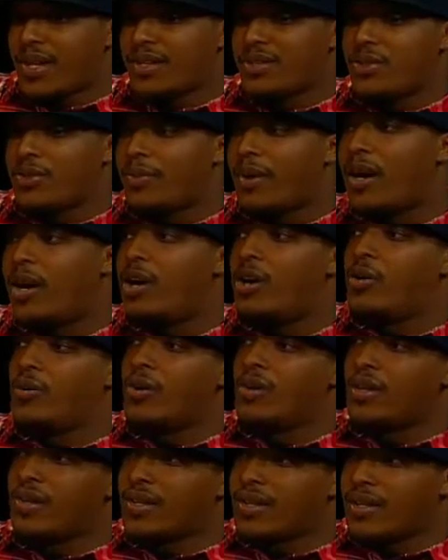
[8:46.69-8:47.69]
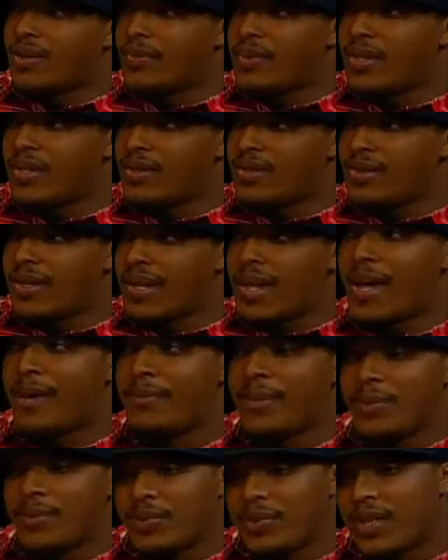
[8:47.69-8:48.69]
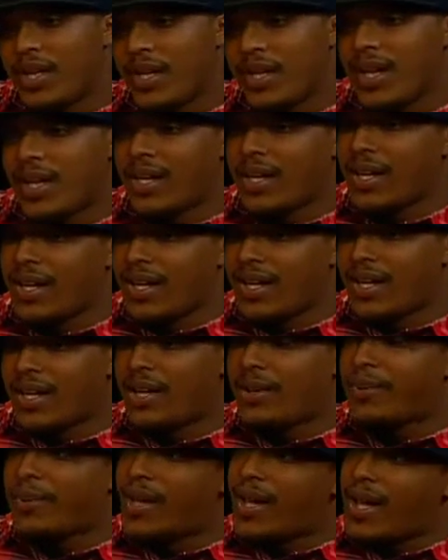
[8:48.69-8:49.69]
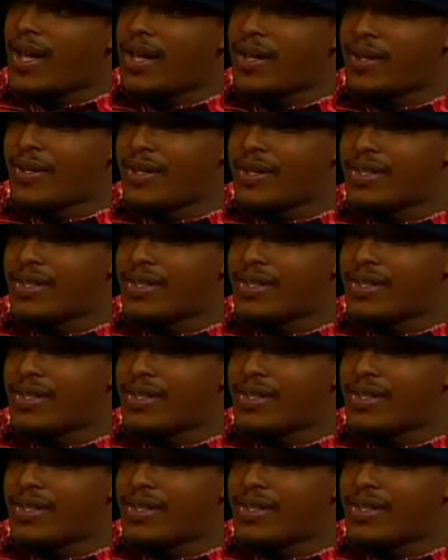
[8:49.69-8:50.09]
do my homework. You know what I mean? A lot of people think I, I club a lot.